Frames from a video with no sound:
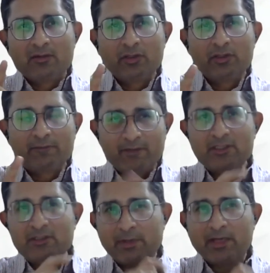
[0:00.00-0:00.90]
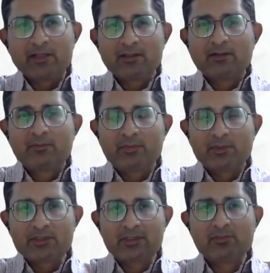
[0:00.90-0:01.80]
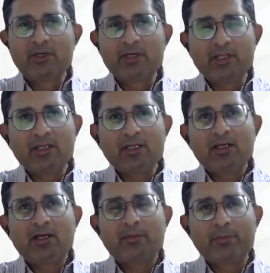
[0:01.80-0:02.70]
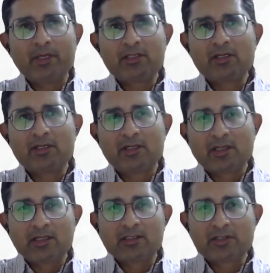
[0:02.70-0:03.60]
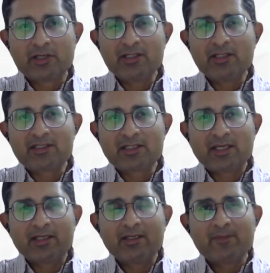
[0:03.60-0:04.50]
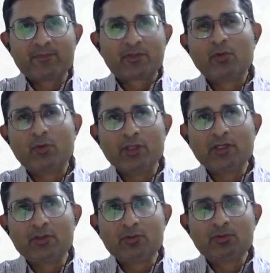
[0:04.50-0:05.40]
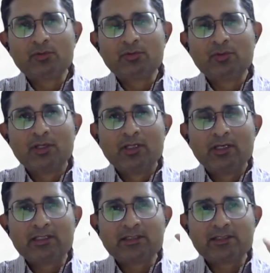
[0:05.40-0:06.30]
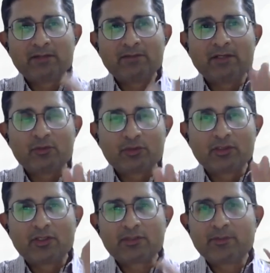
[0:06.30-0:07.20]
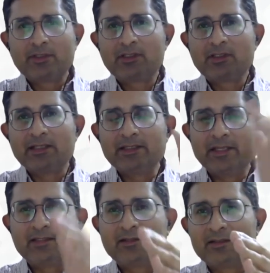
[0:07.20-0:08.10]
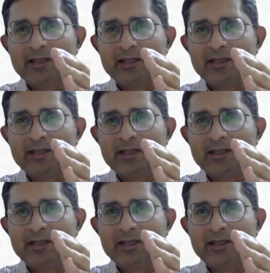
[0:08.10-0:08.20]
On the first part, for somebody, a patient, Shrey Desai, going to, let's say, Seva Rural Hospital, and then